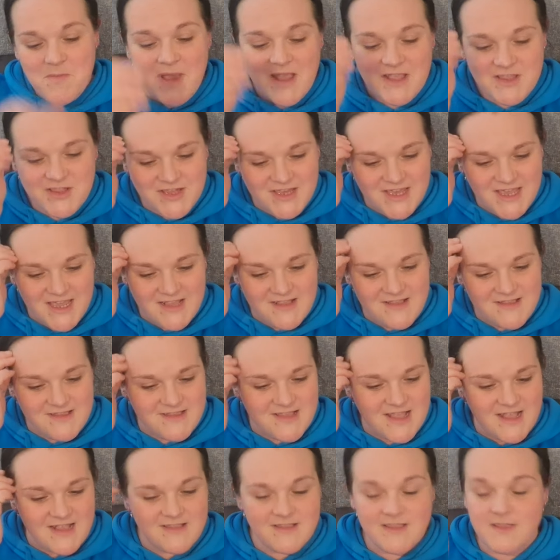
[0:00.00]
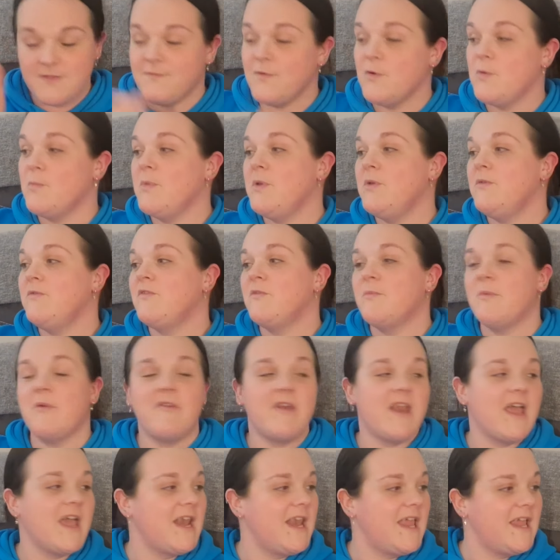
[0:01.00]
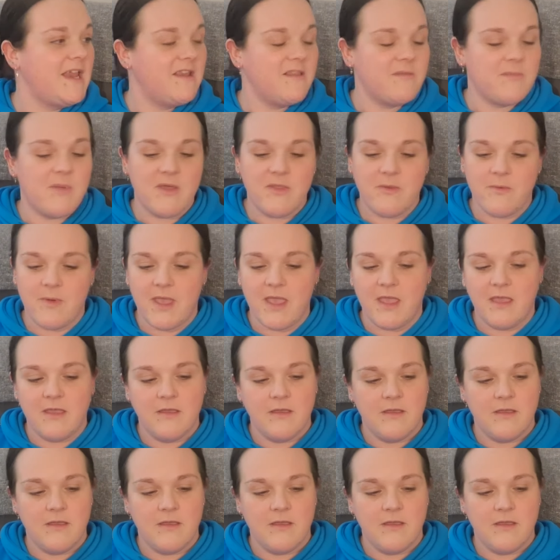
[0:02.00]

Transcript: magic incense, full moon tomorrow night at Vegas, by the way.